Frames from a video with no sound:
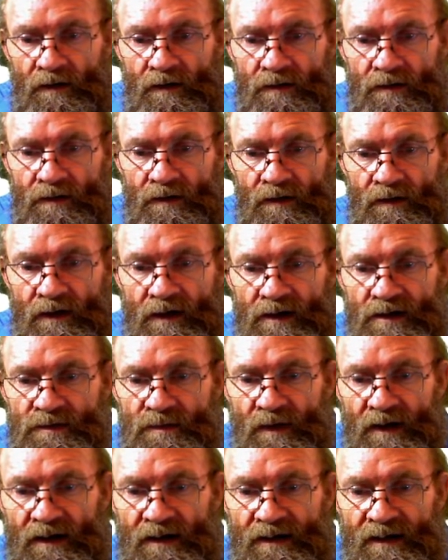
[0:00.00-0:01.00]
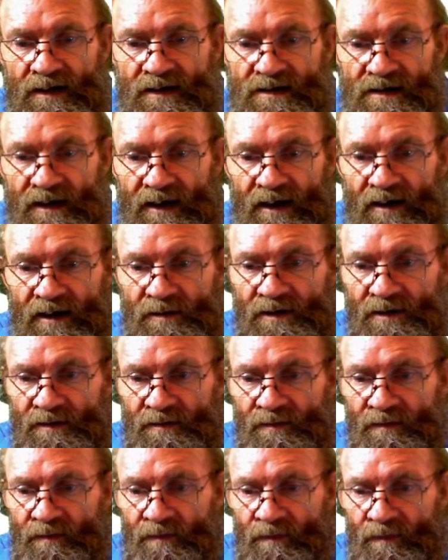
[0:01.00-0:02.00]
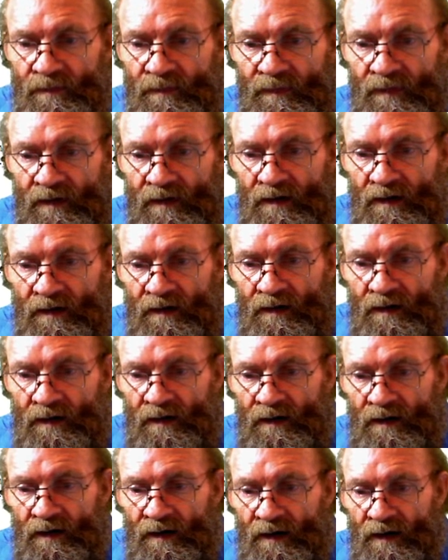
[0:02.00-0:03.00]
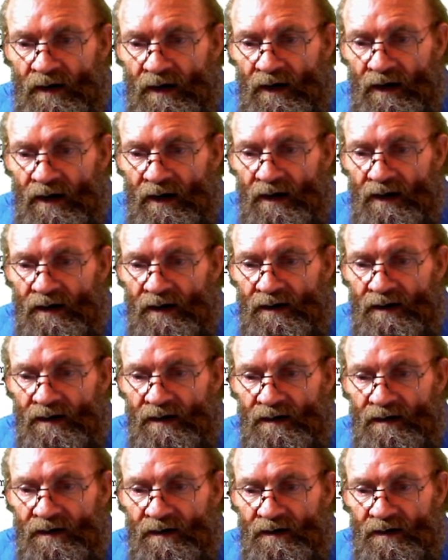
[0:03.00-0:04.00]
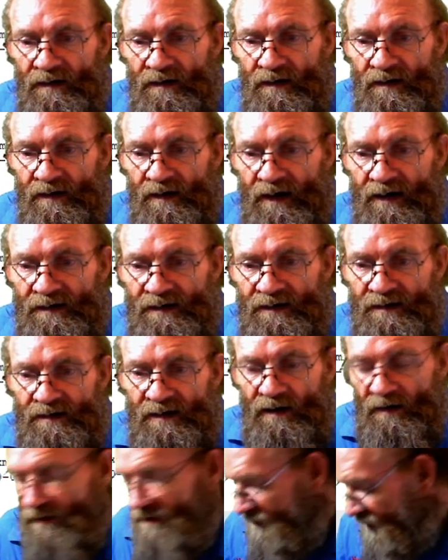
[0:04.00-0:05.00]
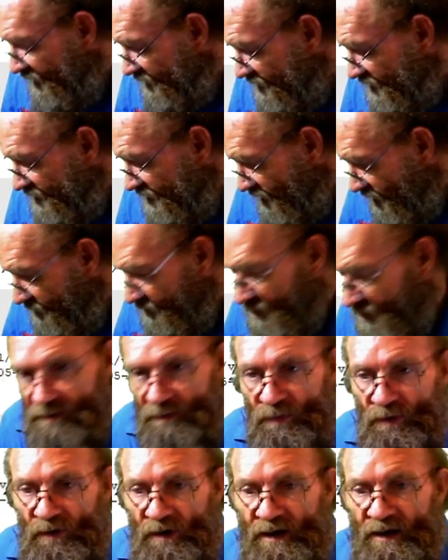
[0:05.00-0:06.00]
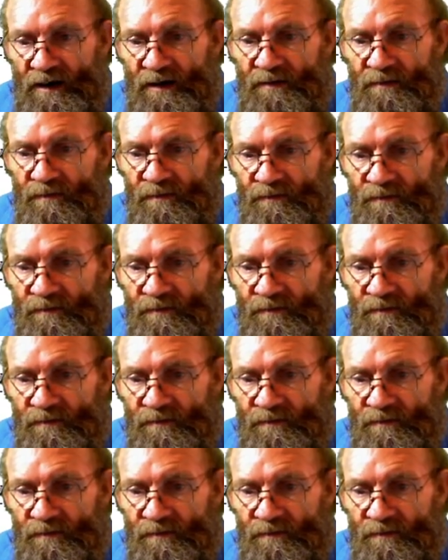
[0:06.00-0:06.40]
So there's my test label, and the data type is Boolean.